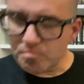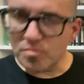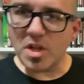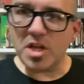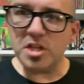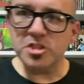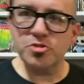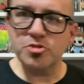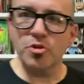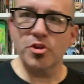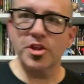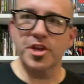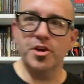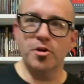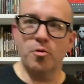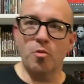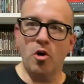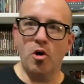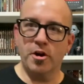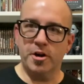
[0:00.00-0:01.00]
It's really
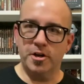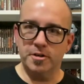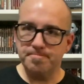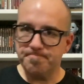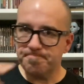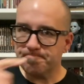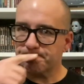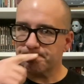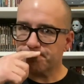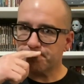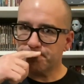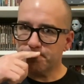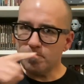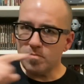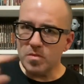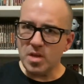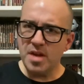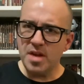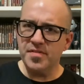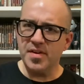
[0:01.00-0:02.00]
good water,
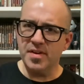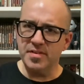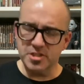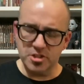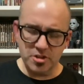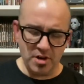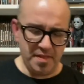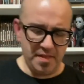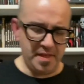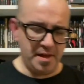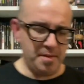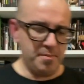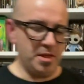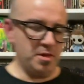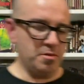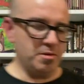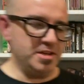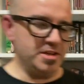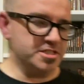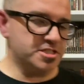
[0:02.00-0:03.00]
if you haven't tried that, by
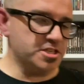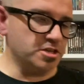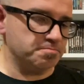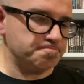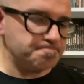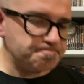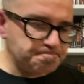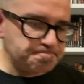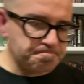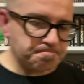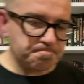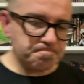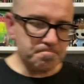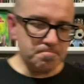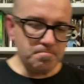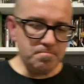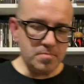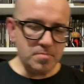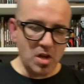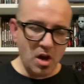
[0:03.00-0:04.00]
the way. So,
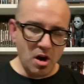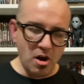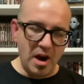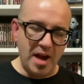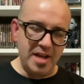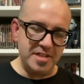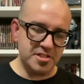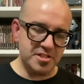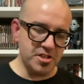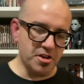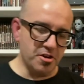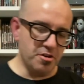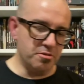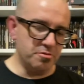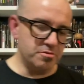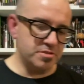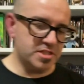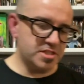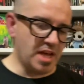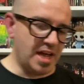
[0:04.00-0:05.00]
all right,
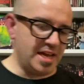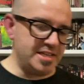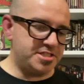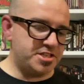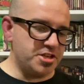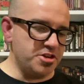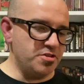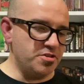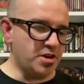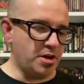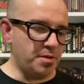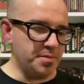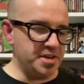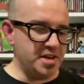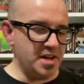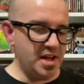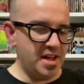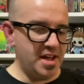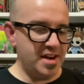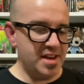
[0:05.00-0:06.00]
so side 2, and I'll be
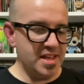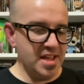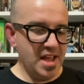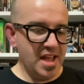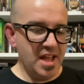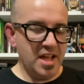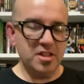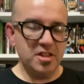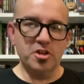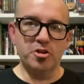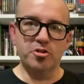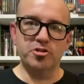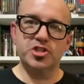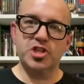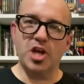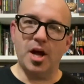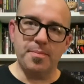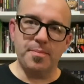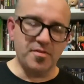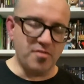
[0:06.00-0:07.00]
done. Little
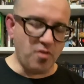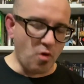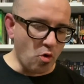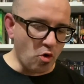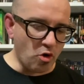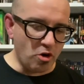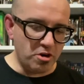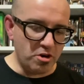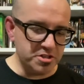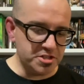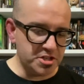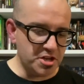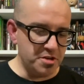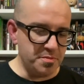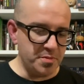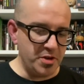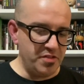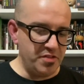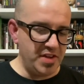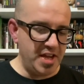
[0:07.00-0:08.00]
Shop of Horrors,
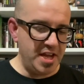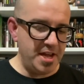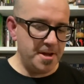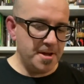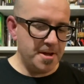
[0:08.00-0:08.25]
good movie.